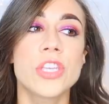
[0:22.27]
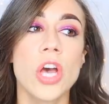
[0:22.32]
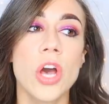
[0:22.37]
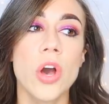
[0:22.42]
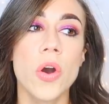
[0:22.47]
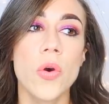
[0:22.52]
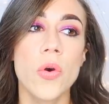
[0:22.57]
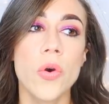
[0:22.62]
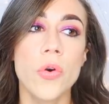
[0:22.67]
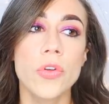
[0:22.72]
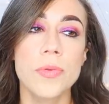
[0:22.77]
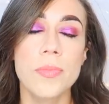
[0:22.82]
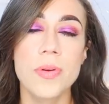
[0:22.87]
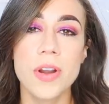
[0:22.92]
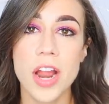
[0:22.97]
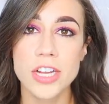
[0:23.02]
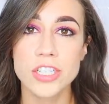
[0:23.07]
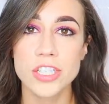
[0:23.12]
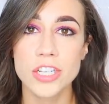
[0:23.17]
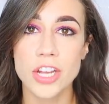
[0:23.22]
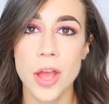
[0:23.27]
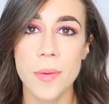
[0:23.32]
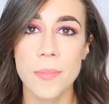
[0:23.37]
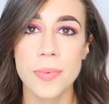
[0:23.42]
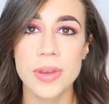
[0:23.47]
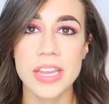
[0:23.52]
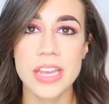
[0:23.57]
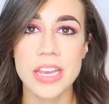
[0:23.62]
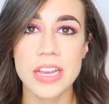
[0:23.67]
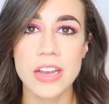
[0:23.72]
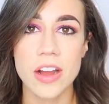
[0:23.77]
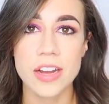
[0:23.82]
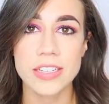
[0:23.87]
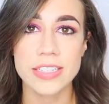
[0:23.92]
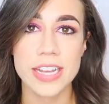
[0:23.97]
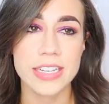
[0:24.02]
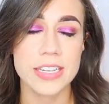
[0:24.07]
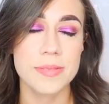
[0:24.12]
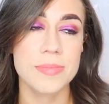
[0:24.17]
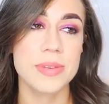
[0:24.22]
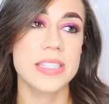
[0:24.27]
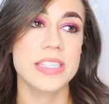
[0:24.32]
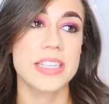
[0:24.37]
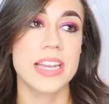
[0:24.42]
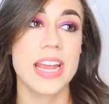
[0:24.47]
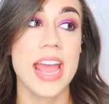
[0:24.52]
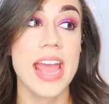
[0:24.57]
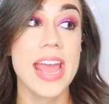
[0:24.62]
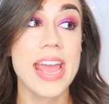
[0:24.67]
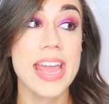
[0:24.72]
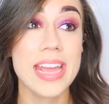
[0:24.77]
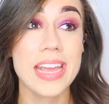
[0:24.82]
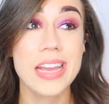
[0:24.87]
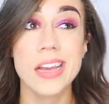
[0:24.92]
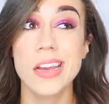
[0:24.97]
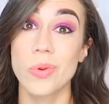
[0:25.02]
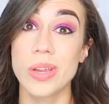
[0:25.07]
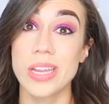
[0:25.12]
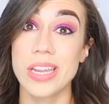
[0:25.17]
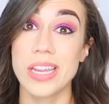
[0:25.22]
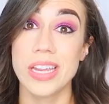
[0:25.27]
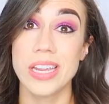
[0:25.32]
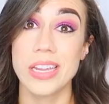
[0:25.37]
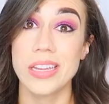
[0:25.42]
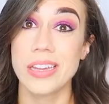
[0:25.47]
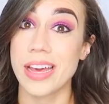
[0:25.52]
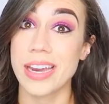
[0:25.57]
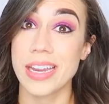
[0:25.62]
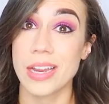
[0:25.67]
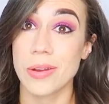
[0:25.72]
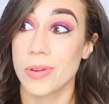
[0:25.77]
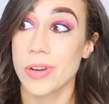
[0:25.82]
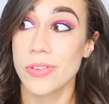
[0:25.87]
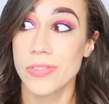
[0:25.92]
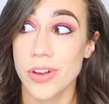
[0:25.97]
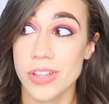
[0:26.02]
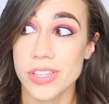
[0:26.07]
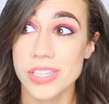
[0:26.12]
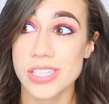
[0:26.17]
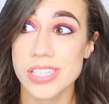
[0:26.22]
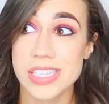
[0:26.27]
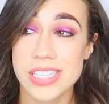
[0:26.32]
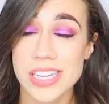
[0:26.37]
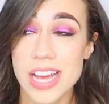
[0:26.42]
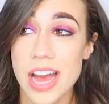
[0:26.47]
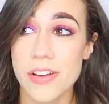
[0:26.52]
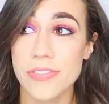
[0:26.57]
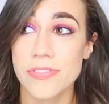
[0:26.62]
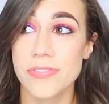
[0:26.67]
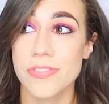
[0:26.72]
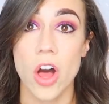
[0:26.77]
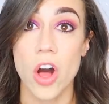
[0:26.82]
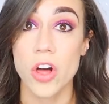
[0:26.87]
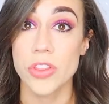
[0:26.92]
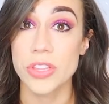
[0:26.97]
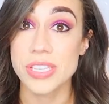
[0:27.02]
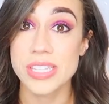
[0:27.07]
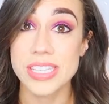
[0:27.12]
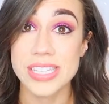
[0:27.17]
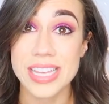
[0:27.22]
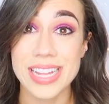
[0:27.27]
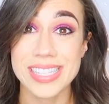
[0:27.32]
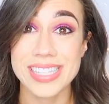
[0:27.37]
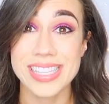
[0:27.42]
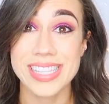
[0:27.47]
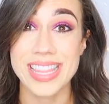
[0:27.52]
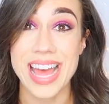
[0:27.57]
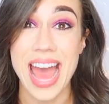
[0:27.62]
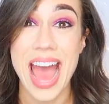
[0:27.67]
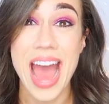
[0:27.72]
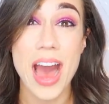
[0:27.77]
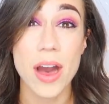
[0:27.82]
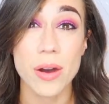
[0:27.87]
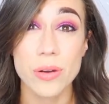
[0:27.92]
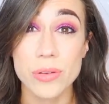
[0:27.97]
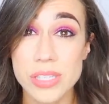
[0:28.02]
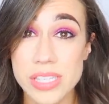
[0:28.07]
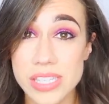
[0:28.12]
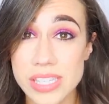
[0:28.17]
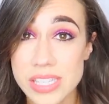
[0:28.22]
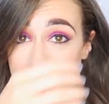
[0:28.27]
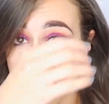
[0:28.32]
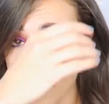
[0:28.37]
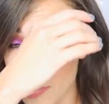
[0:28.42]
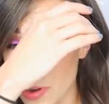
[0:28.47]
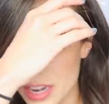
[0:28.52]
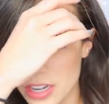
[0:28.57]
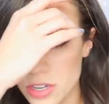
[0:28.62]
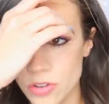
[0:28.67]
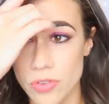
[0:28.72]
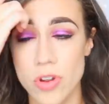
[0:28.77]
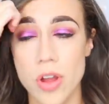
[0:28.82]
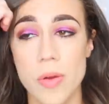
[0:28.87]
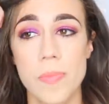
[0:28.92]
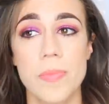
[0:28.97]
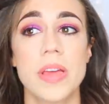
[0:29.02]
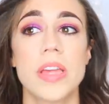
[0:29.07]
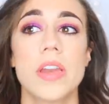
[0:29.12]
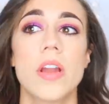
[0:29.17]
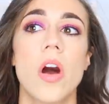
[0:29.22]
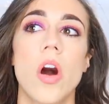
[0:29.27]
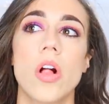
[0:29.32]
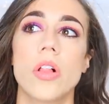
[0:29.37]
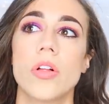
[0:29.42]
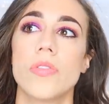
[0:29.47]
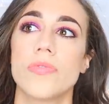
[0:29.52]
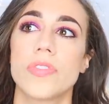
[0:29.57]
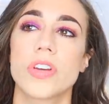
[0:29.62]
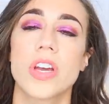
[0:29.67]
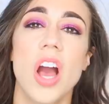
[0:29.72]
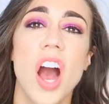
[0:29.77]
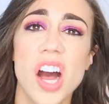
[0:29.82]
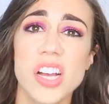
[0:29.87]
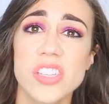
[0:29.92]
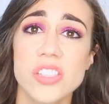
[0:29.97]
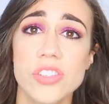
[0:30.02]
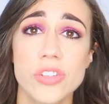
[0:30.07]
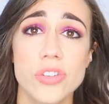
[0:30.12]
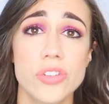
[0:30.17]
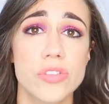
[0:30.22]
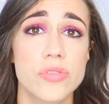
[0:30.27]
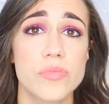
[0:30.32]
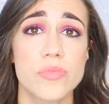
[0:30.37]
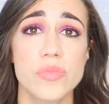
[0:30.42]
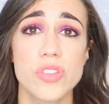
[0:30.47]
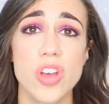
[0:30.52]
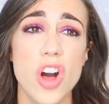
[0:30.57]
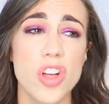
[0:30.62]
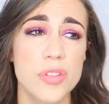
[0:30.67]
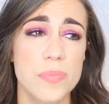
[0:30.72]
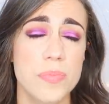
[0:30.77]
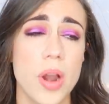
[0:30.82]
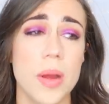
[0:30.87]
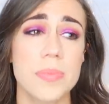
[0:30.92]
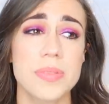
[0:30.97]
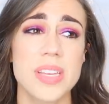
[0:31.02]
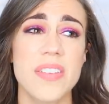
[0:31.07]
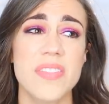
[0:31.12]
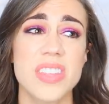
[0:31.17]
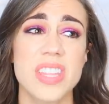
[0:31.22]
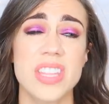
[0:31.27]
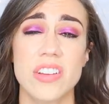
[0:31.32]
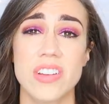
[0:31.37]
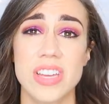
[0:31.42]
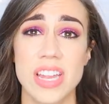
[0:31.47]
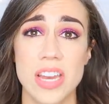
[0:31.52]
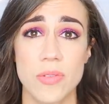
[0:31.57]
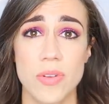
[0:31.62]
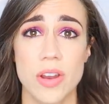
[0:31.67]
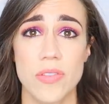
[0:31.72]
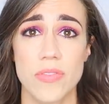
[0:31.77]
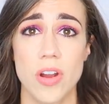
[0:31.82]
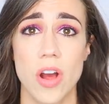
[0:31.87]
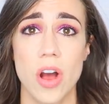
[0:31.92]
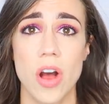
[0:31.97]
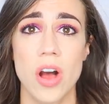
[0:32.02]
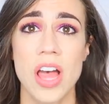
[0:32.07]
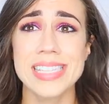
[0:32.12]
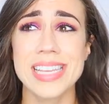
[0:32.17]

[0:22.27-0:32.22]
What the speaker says: So the production company contacted me and said, hey, we gotta get rid of all this stuff, all the sets, the house that Miranda grew up in, all of the costumes, all the props, everything, they're getting rid of it all.